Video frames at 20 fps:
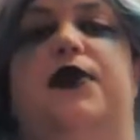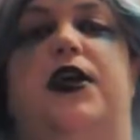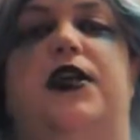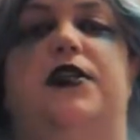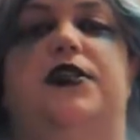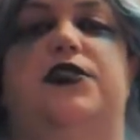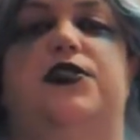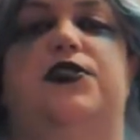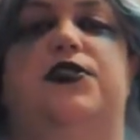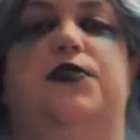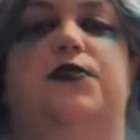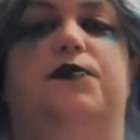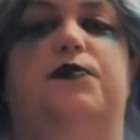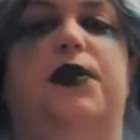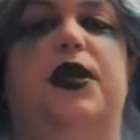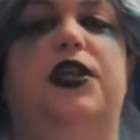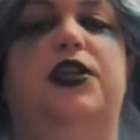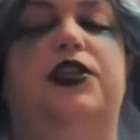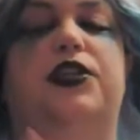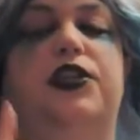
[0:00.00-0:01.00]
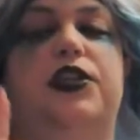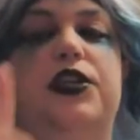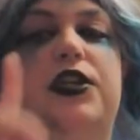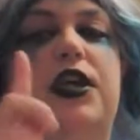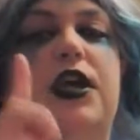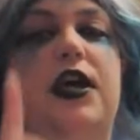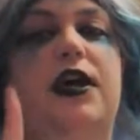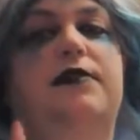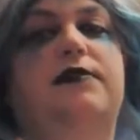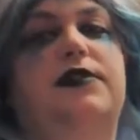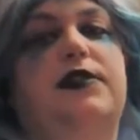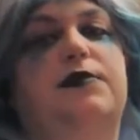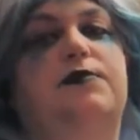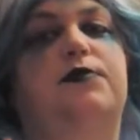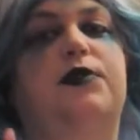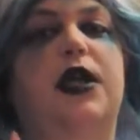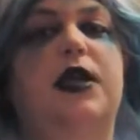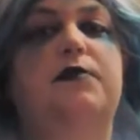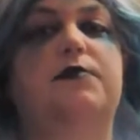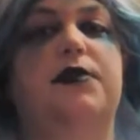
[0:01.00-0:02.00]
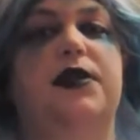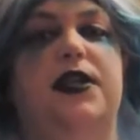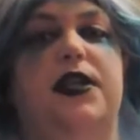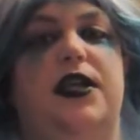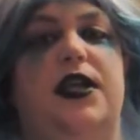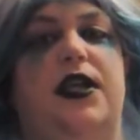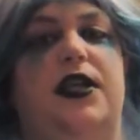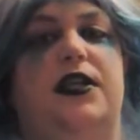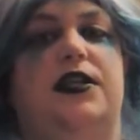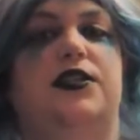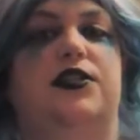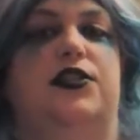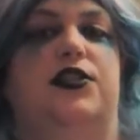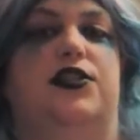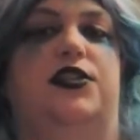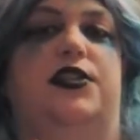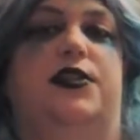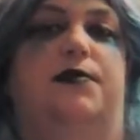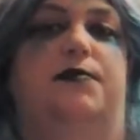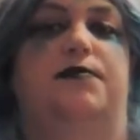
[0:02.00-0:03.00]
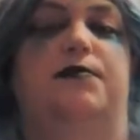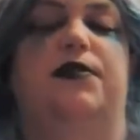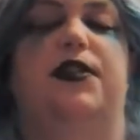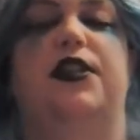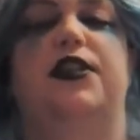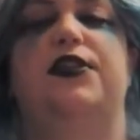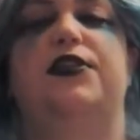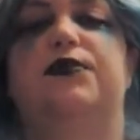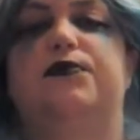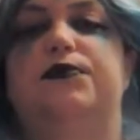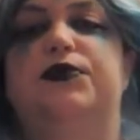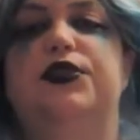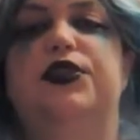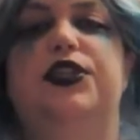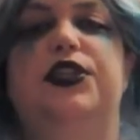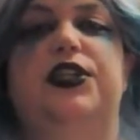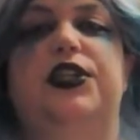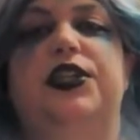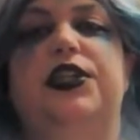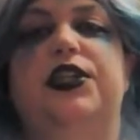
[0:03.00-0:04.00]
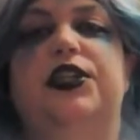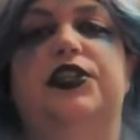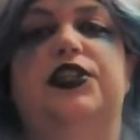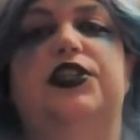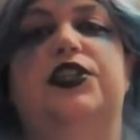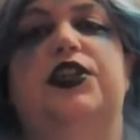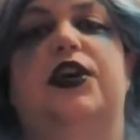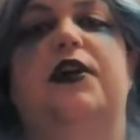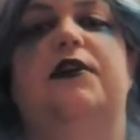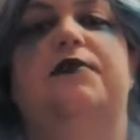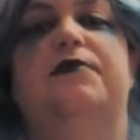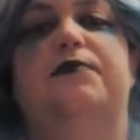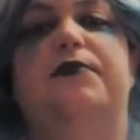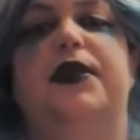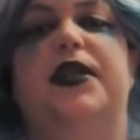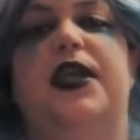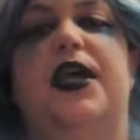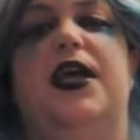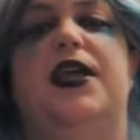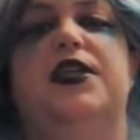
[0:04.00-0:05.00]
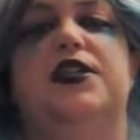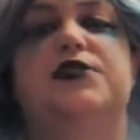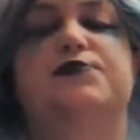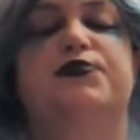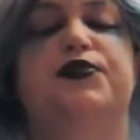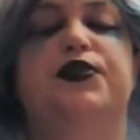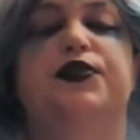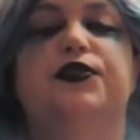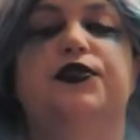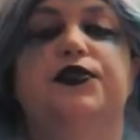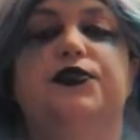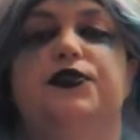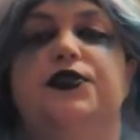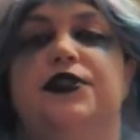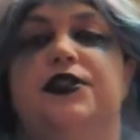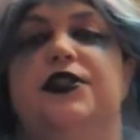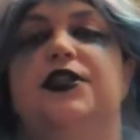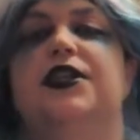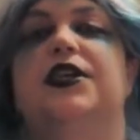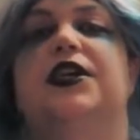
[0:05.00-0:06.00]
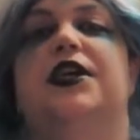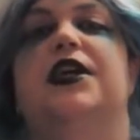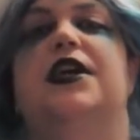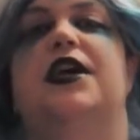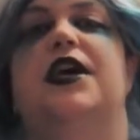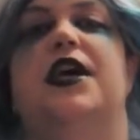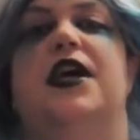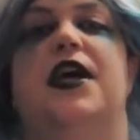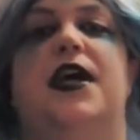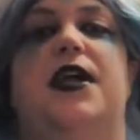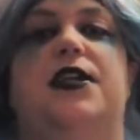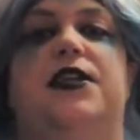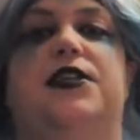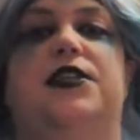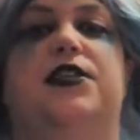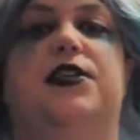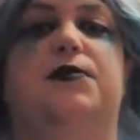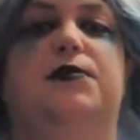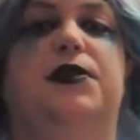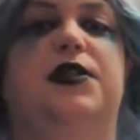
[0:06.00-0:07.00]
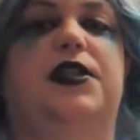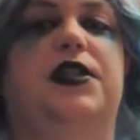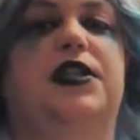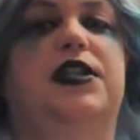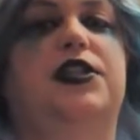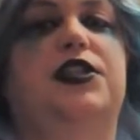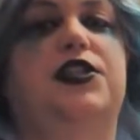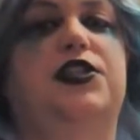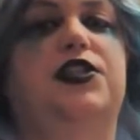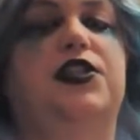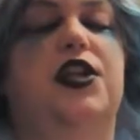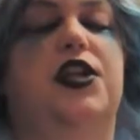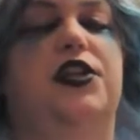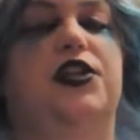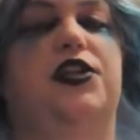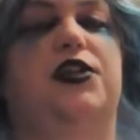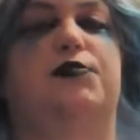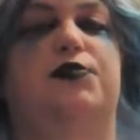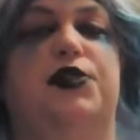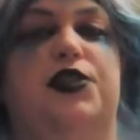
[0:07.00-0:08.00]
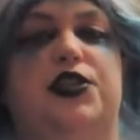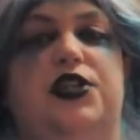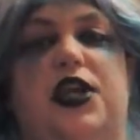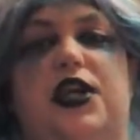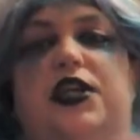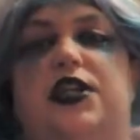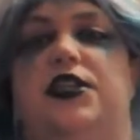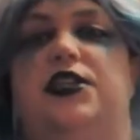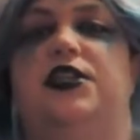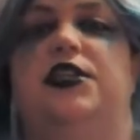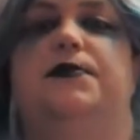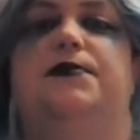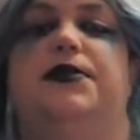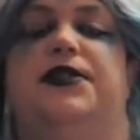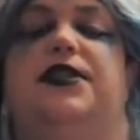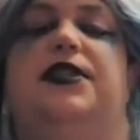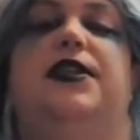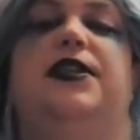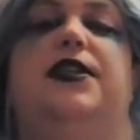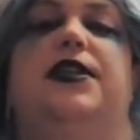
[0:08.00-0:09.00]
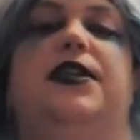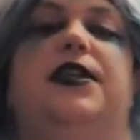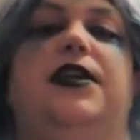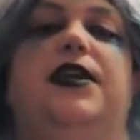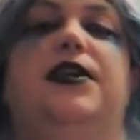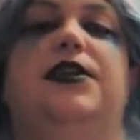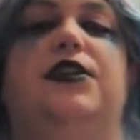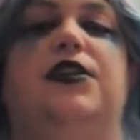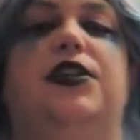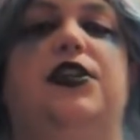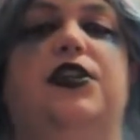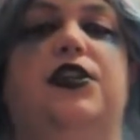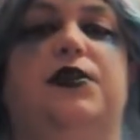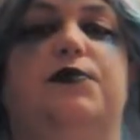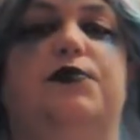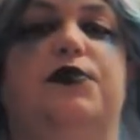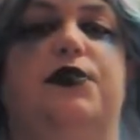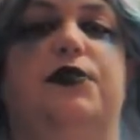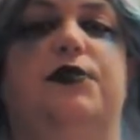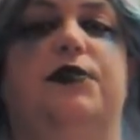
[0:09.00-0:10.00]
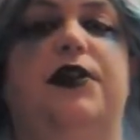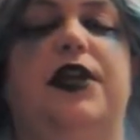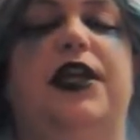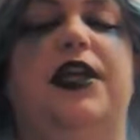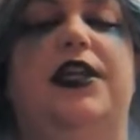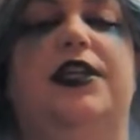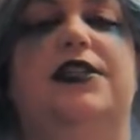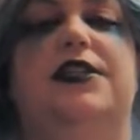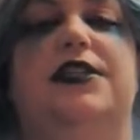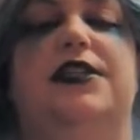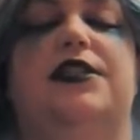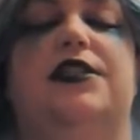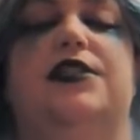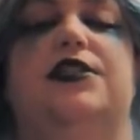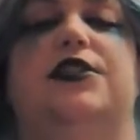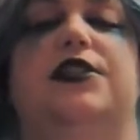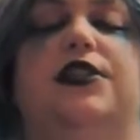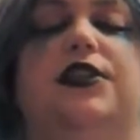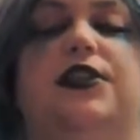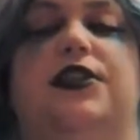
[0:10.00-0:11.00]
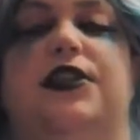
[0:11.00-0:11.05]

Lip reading: bread. So make sure you have some ripe bananas or some little mushy or soft bananas bruised. And it's gonna be delicious. You know, you can put chocolate chips in it, or you can put raisins or